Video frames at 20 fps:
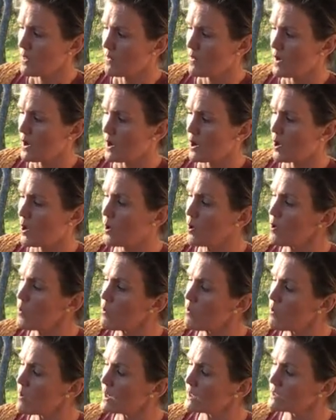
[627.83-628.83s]
the
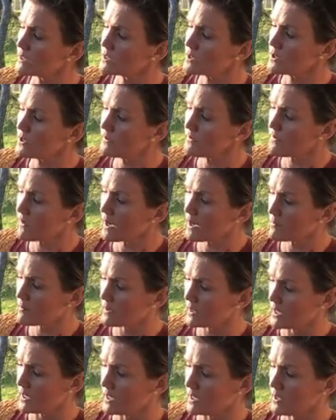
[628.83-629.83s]
whole onceler
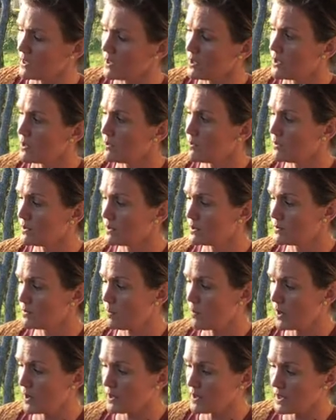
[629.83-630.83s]
family was
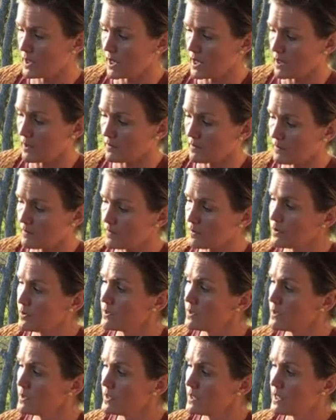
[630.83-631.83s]
working
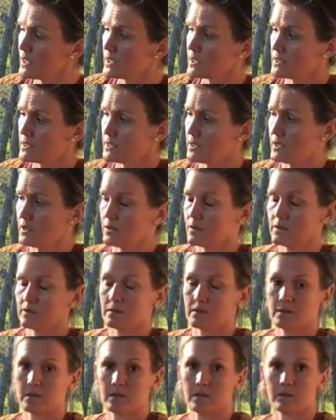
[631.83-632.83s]
full
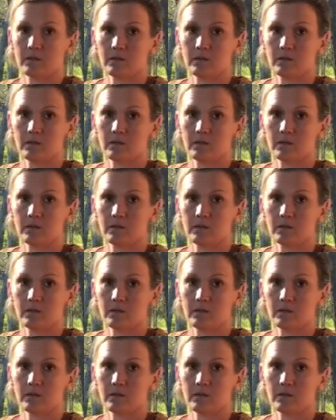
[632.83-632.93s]
tilt.